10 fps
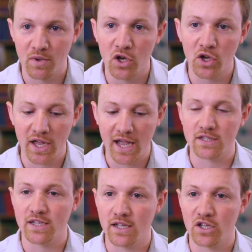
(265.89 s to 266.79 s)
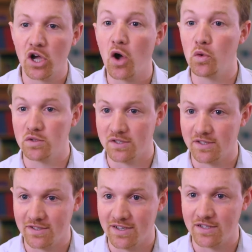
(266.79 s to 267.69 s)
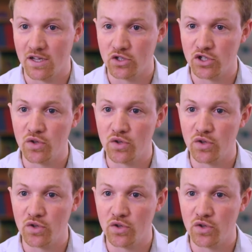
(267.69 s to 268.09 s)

But looking at it cold as such,